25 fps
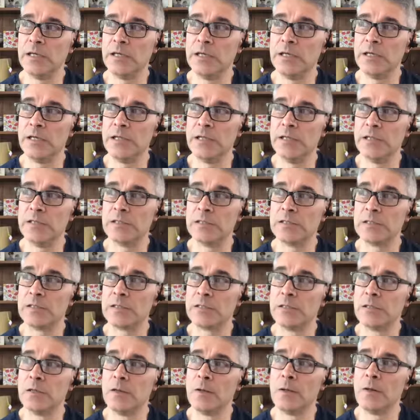his
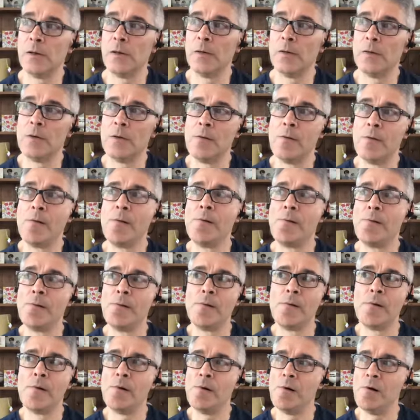
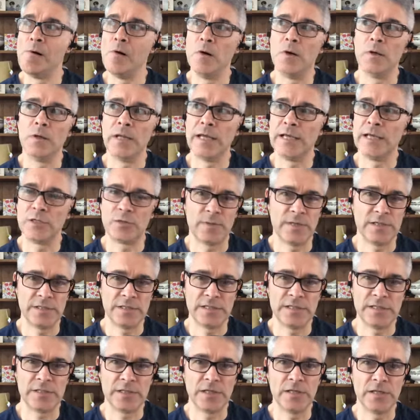uh, late
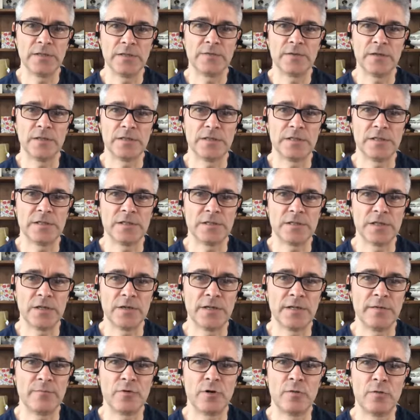20s, early 30s. So
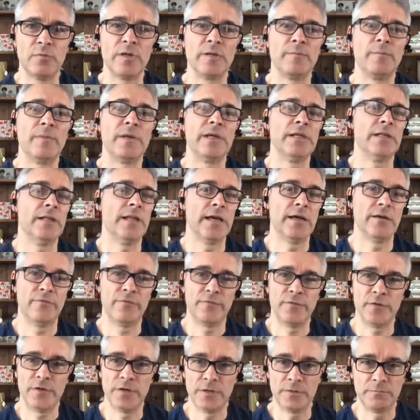he'd probably been there
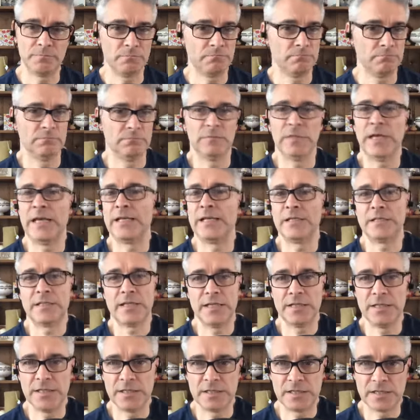for eight,
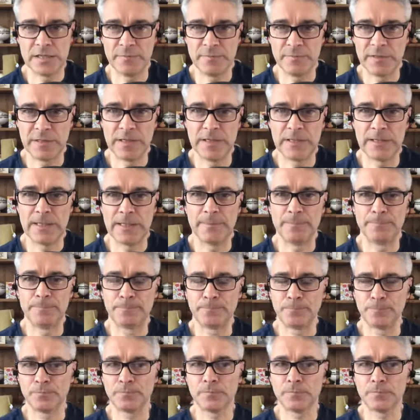10 years, something like that. Okay.